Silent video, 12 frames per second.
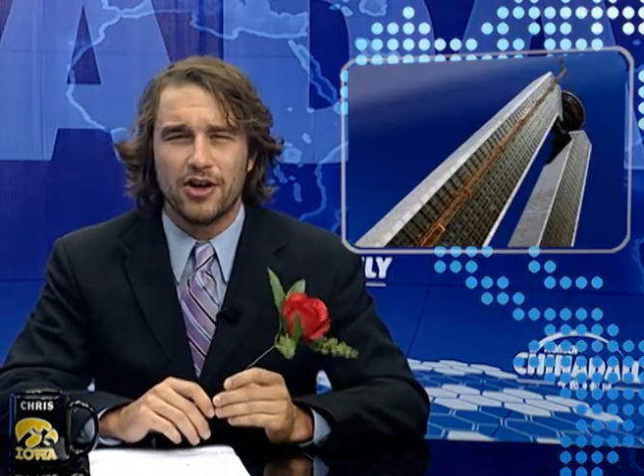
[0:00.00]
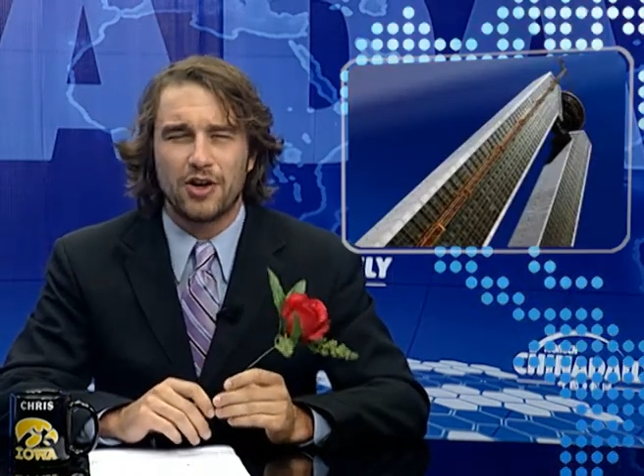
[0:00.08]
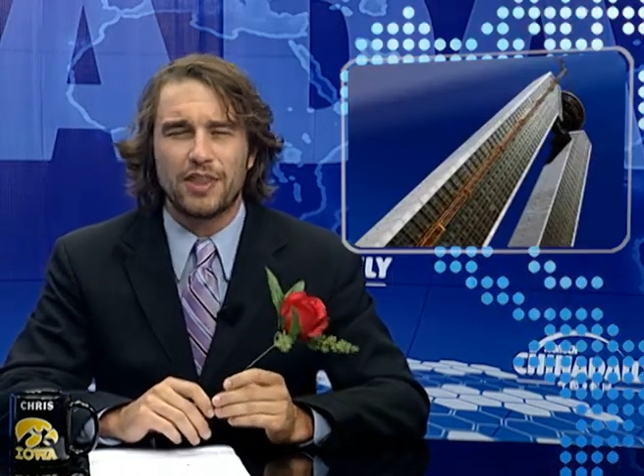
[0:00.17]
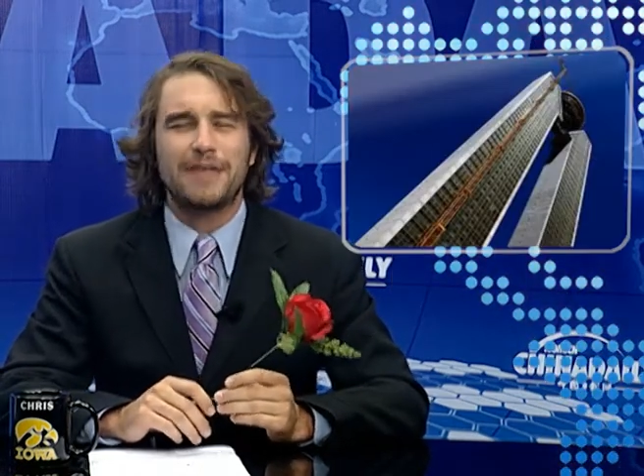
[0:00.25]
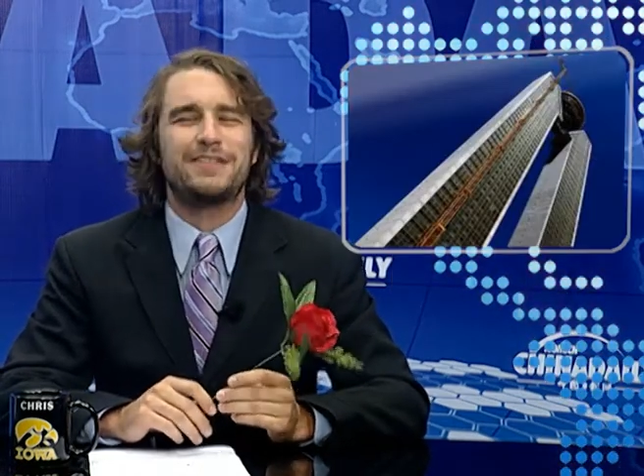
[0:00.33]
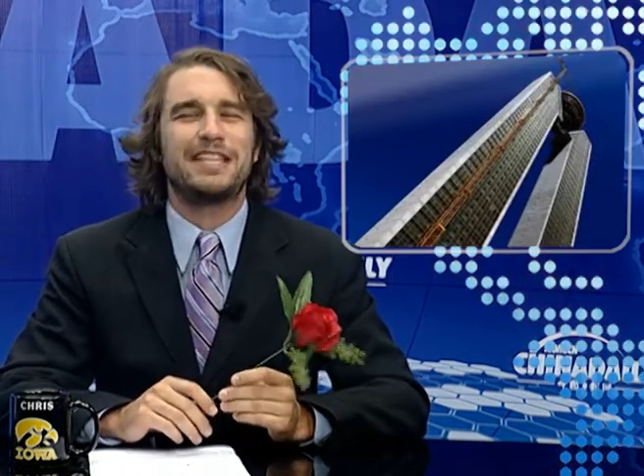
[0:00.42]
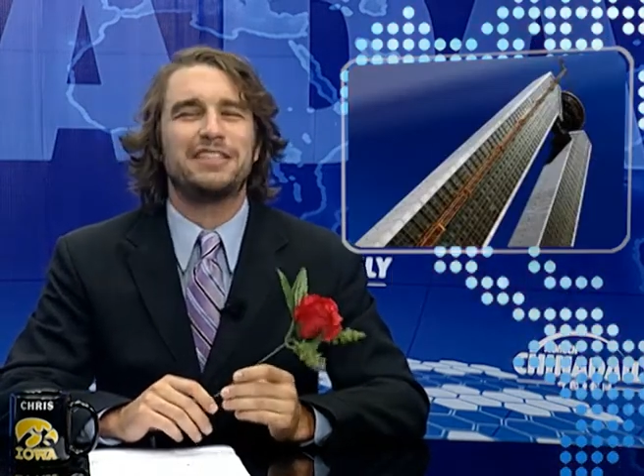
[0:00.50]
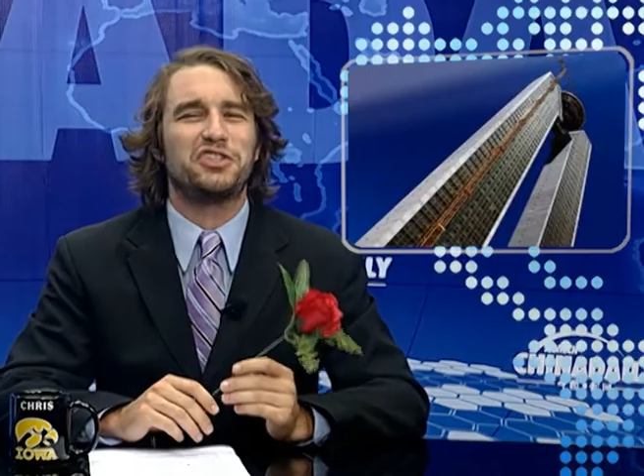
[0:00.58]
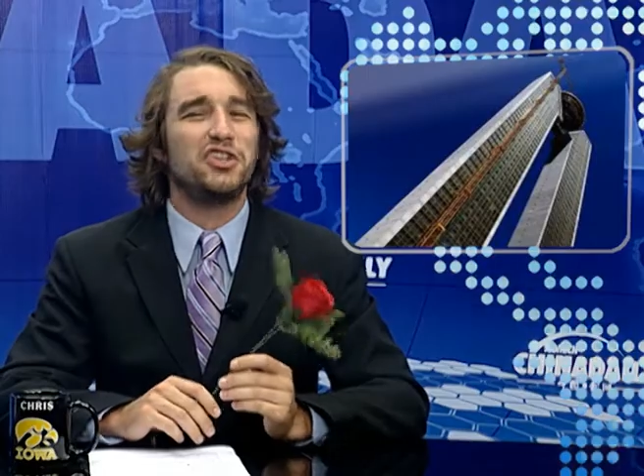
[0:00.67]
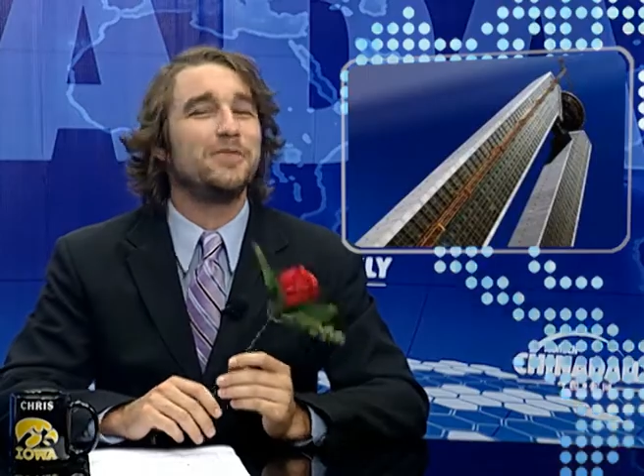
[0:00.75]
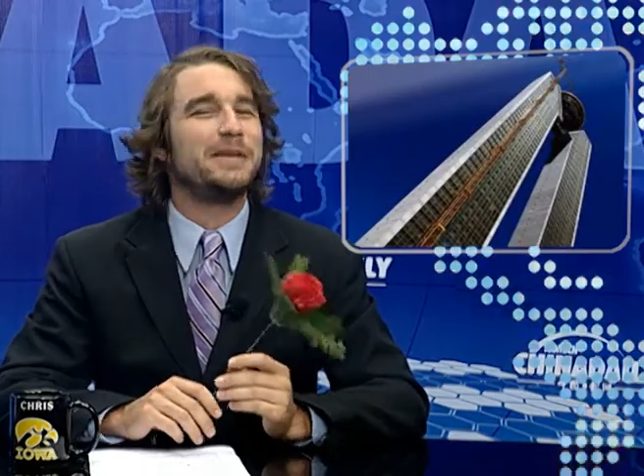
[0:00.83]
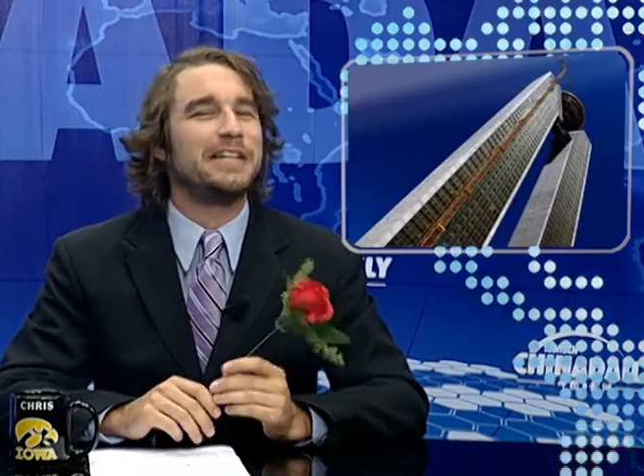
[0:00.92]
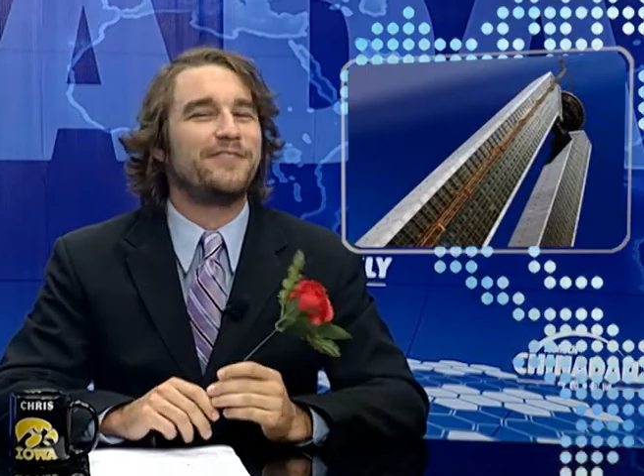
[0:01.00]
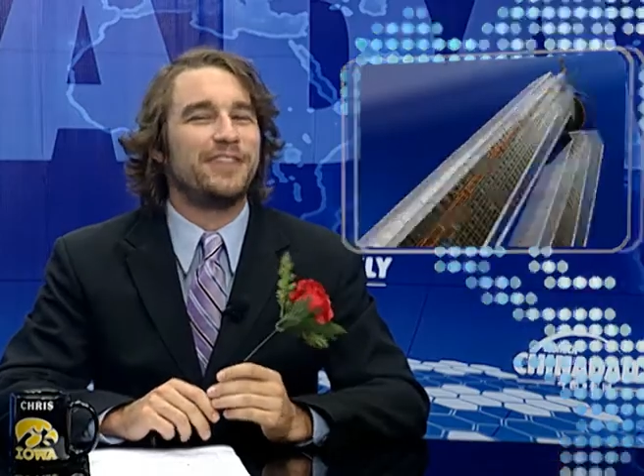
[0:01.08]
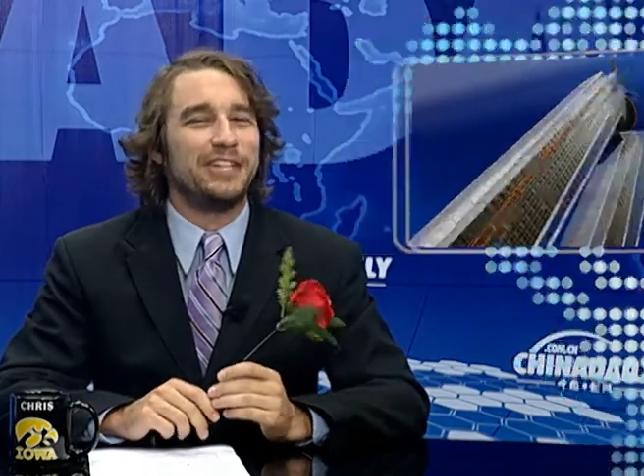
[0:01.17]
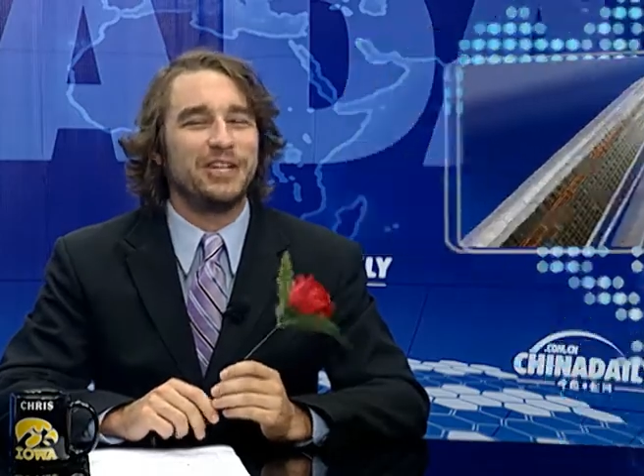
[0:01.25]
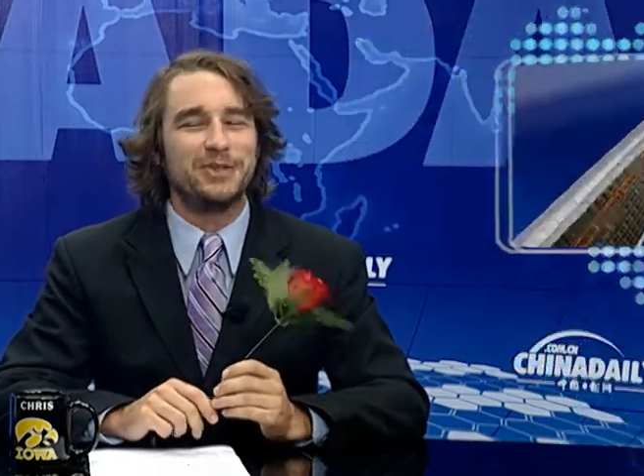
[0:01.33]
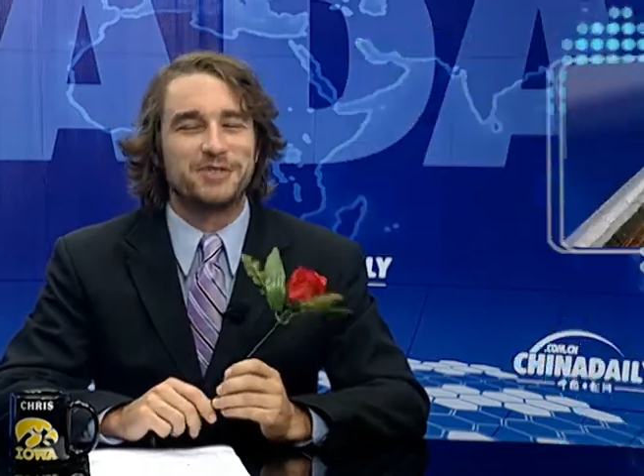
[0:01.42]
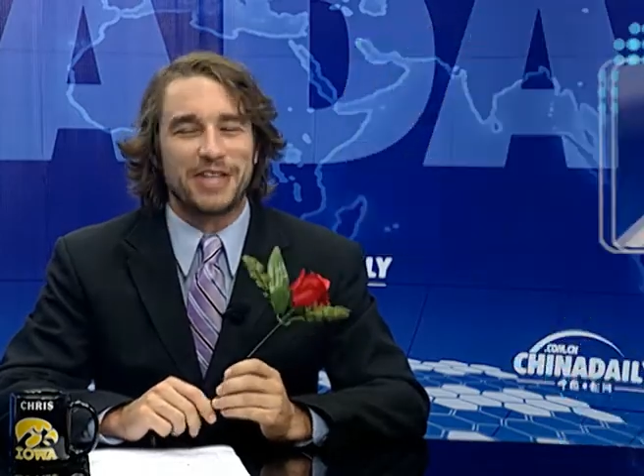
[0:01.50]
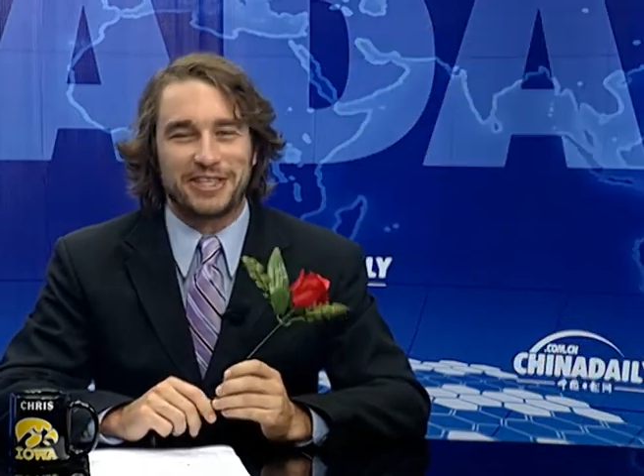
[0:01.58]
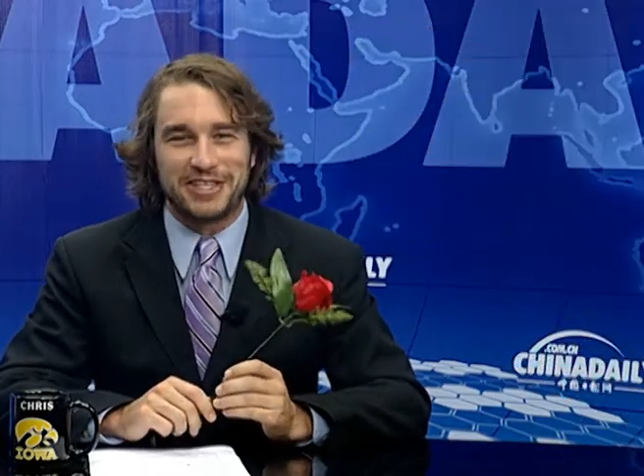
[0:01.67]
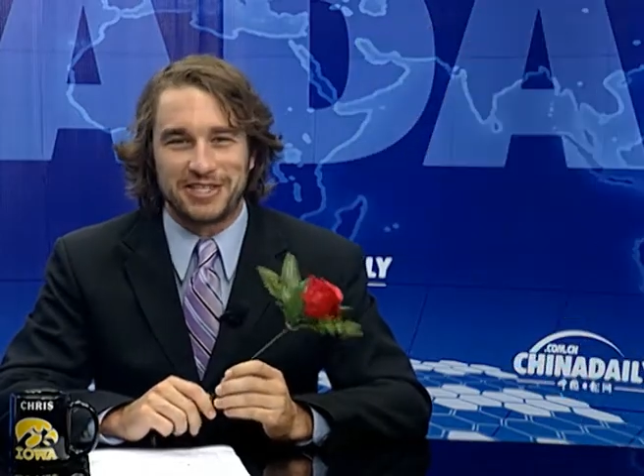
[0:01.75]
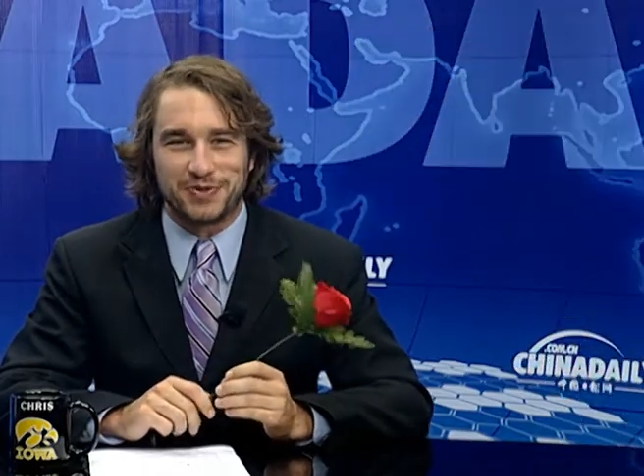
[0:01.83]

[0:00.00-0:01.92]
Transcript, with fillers: or they've seen too many videos like this